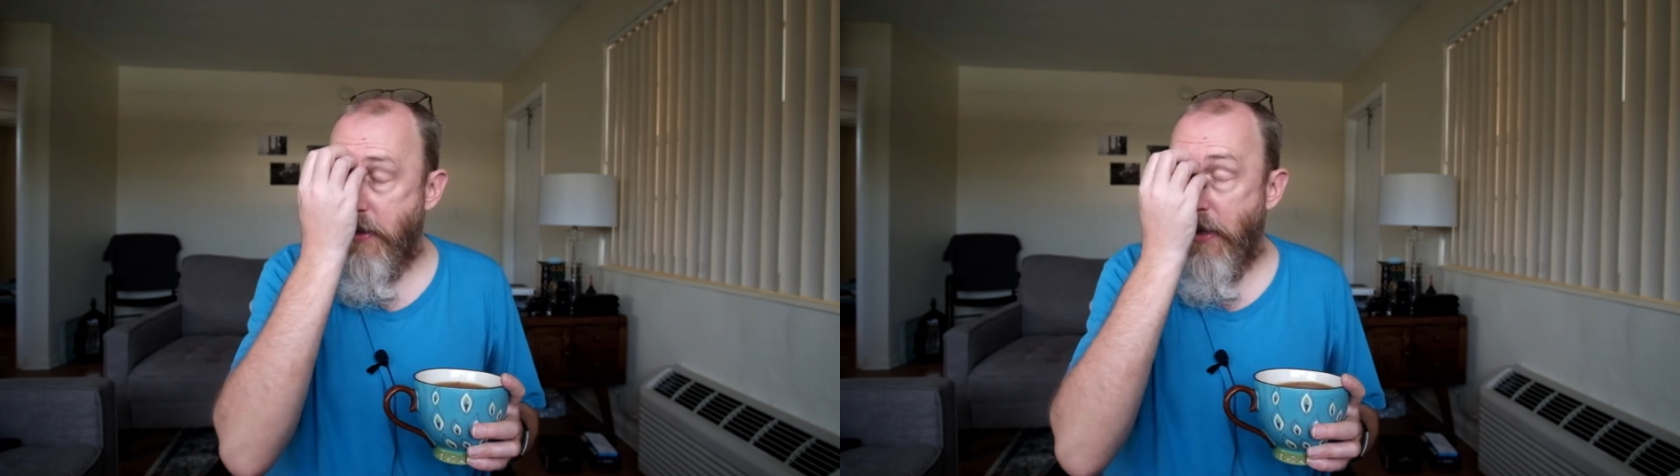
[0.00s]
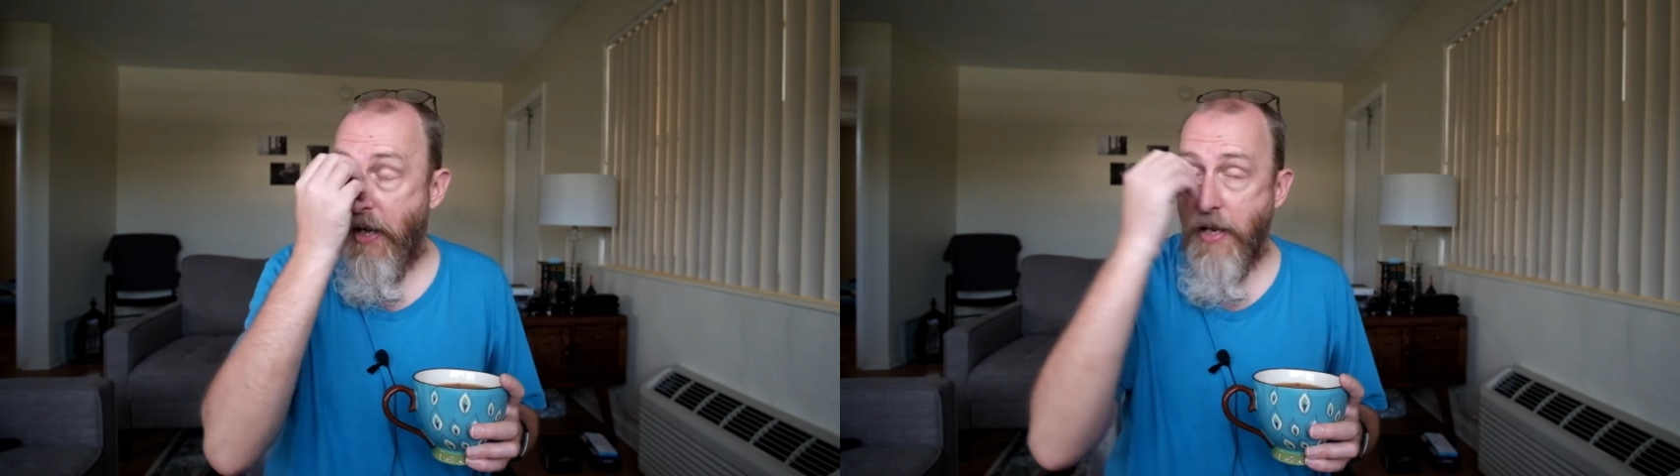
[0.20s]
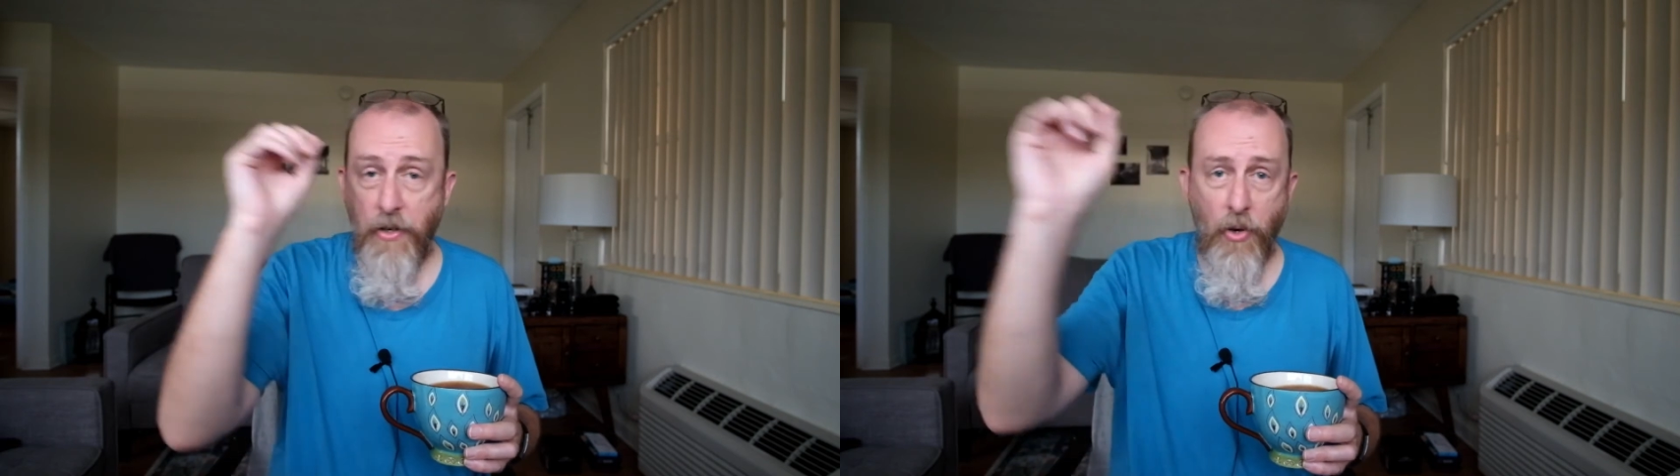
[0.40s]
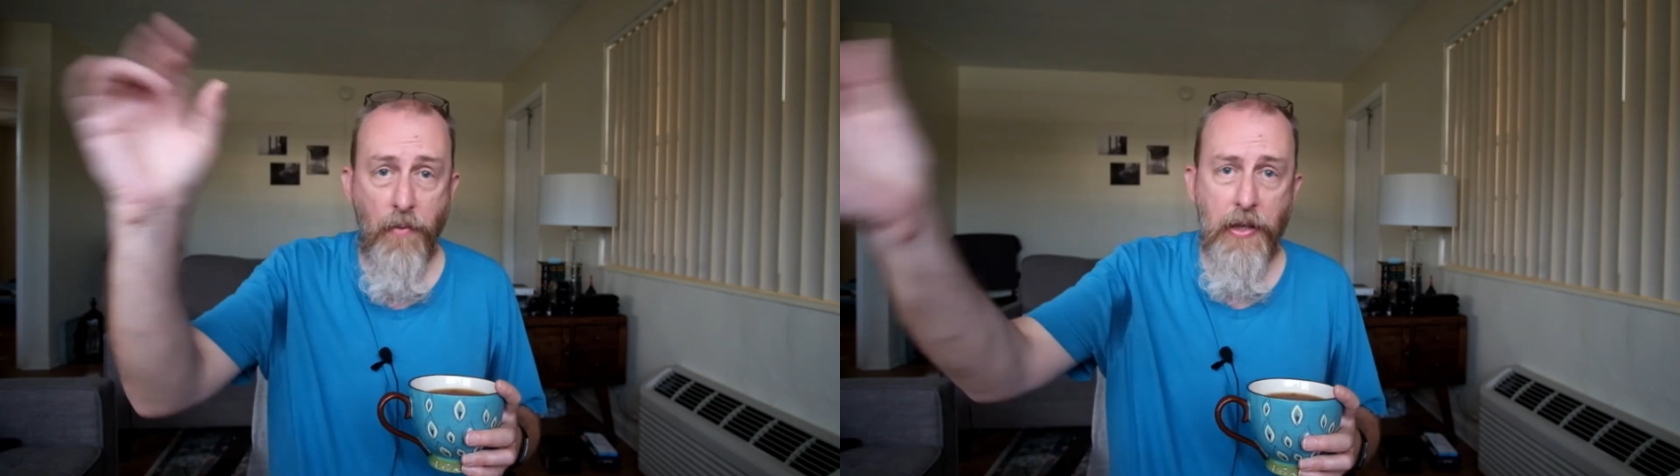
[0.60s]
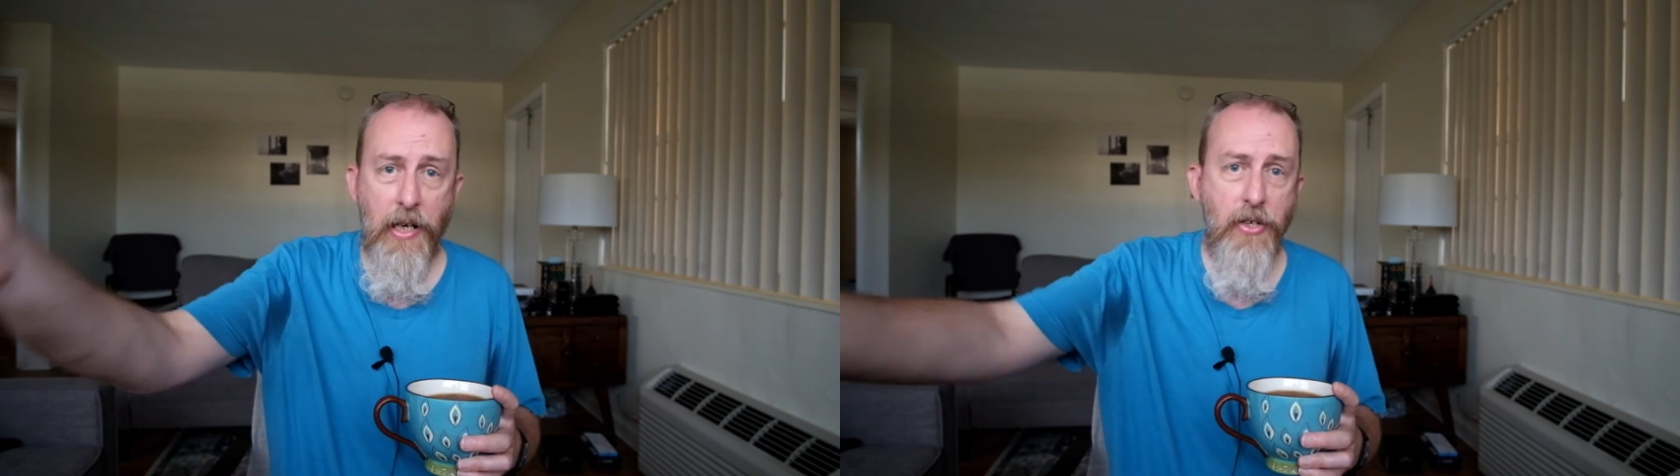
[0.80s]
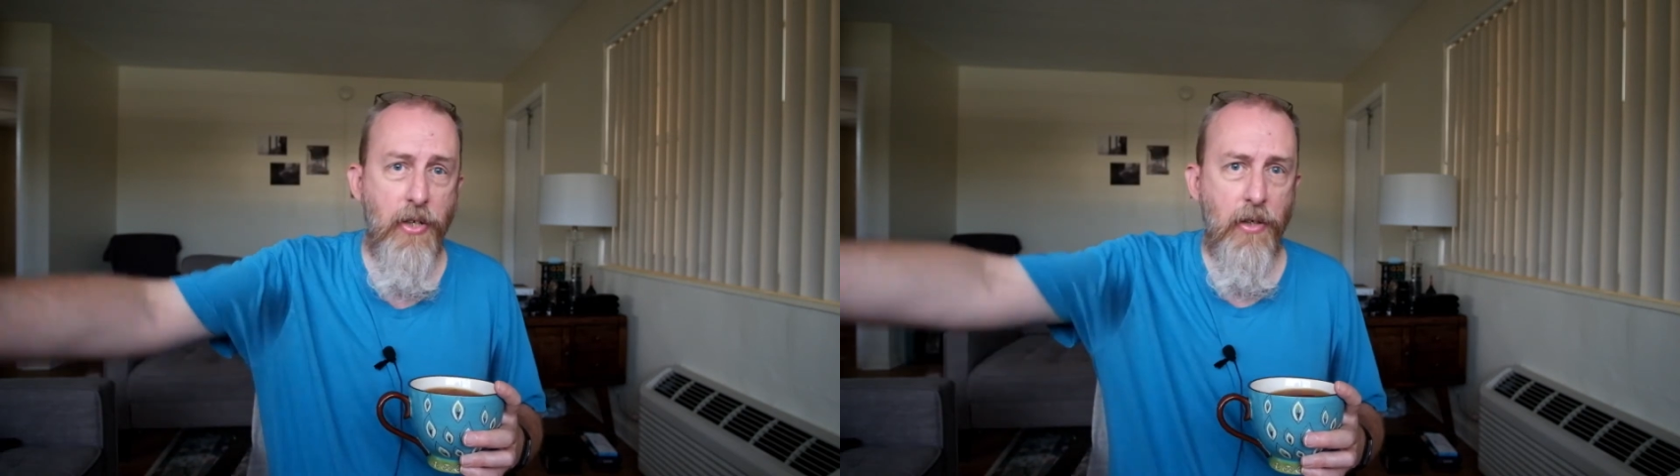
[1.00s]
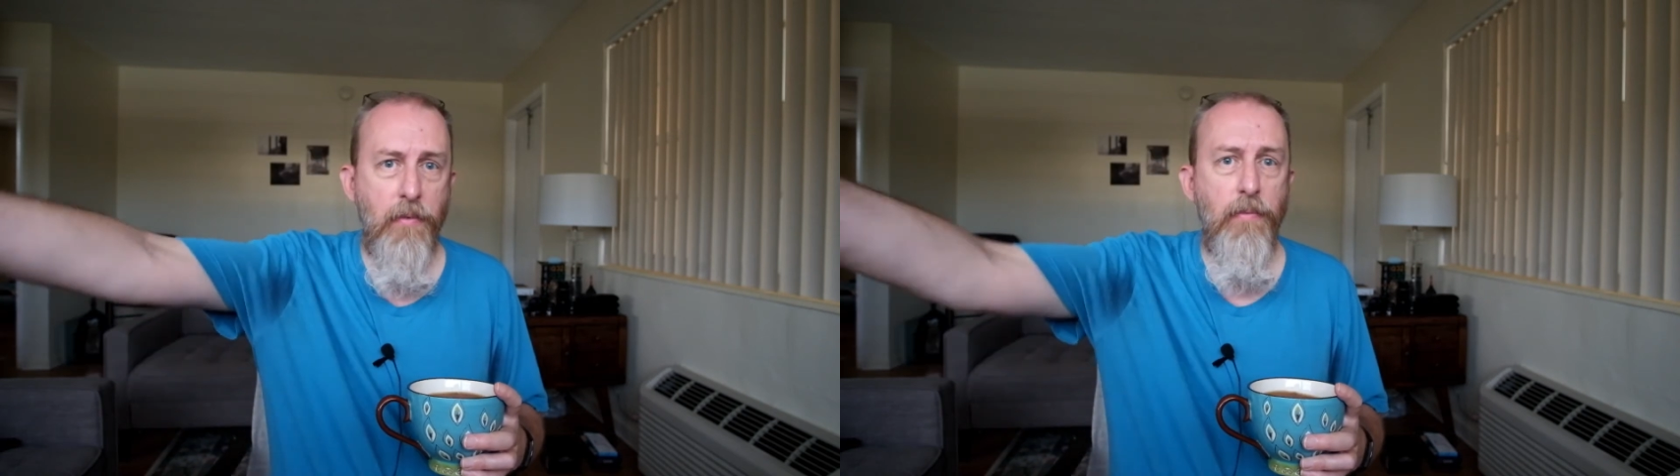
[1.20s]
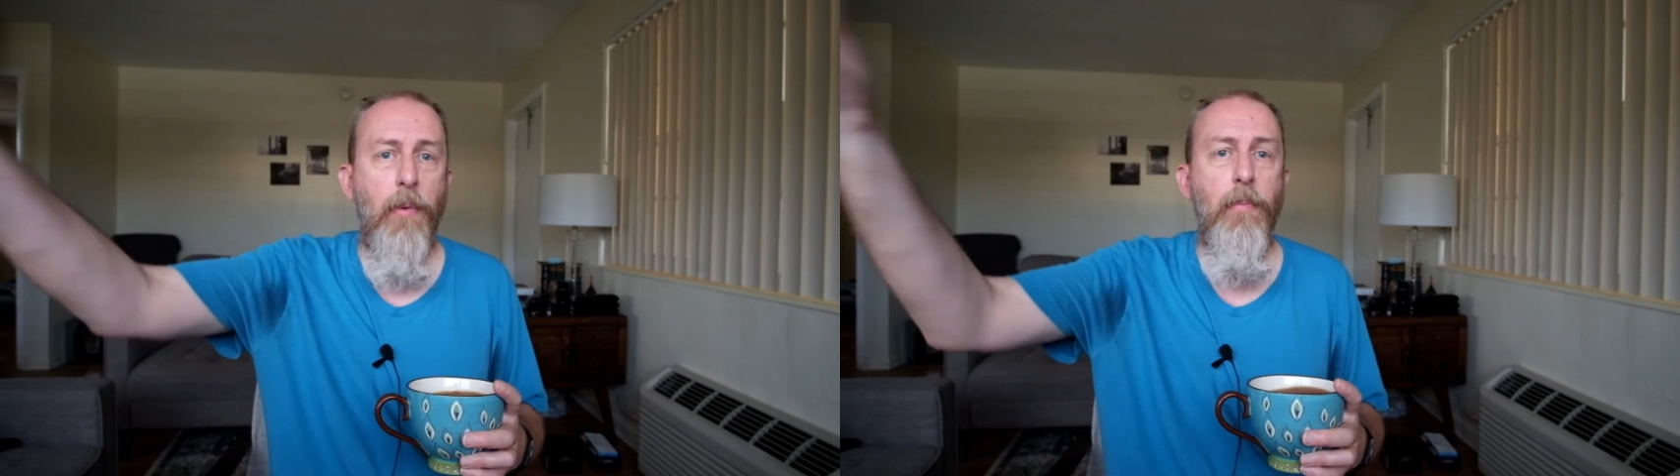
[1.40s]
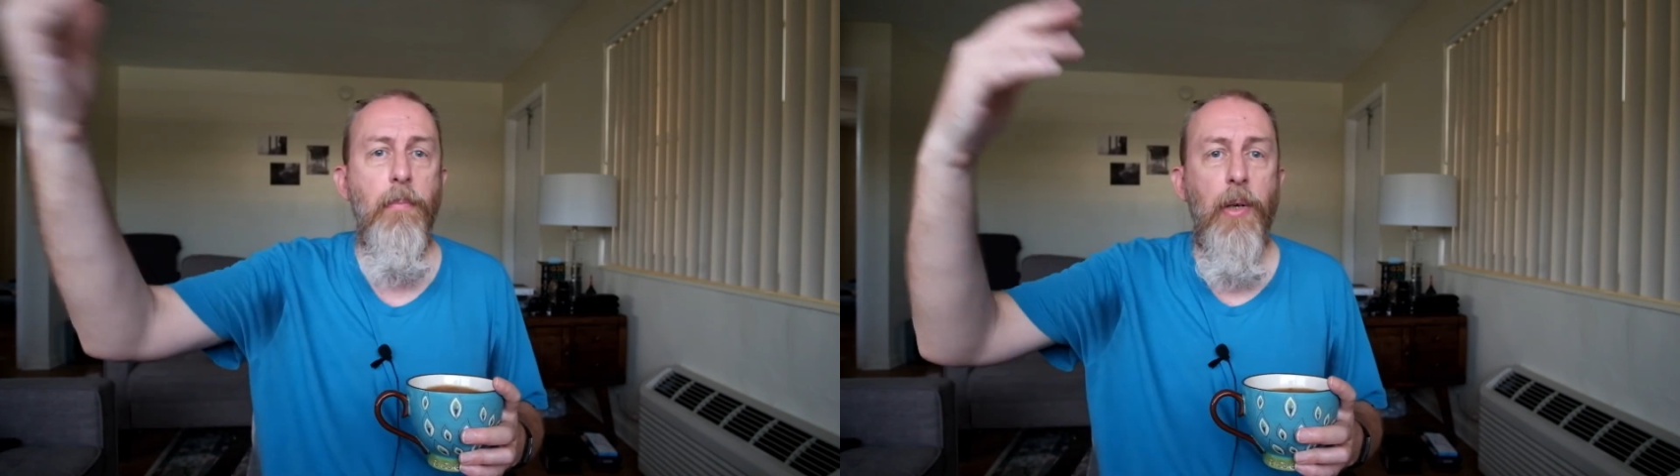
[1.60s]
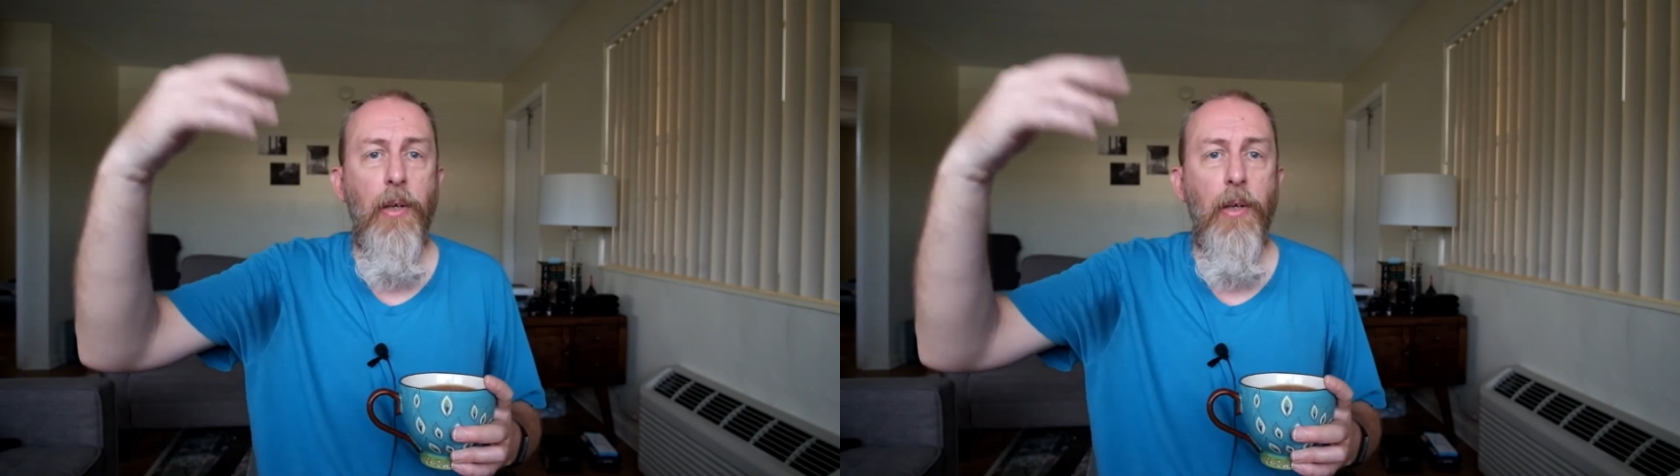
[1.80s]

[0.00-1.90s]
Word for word: I had a notification from